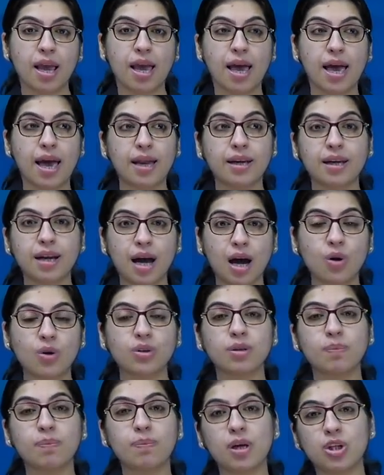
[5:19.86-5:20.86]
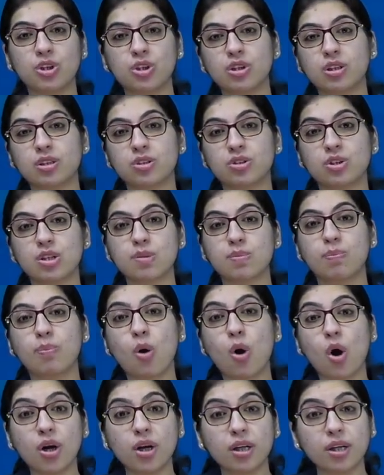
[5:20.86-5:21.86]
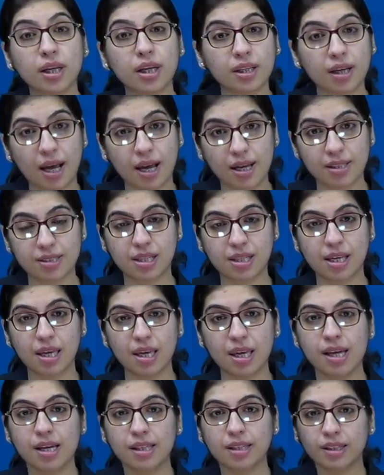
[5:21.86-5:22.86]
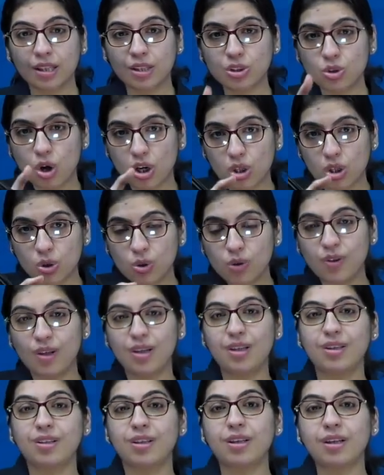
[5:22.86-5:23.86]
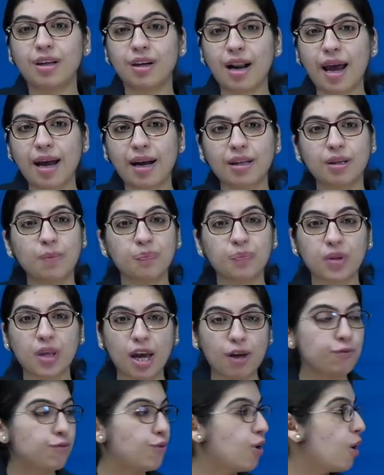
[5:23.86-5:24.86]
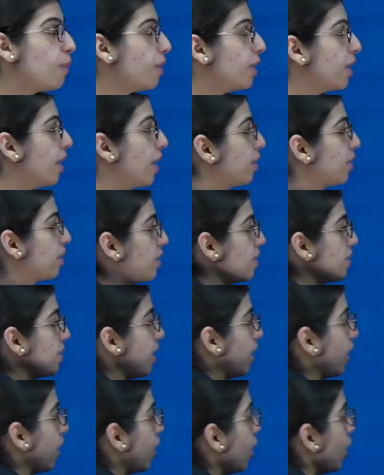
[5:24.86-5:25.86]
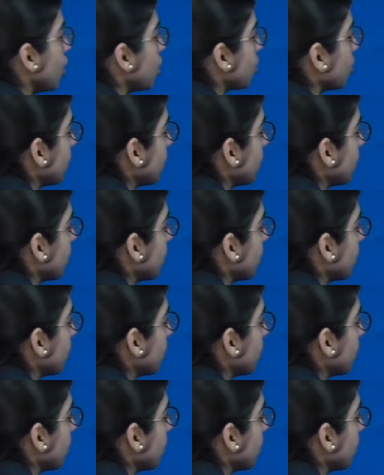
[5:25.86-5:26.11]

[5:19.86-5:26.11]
and now the patient is responding nicely, this nodule will retract and form an air crescent. So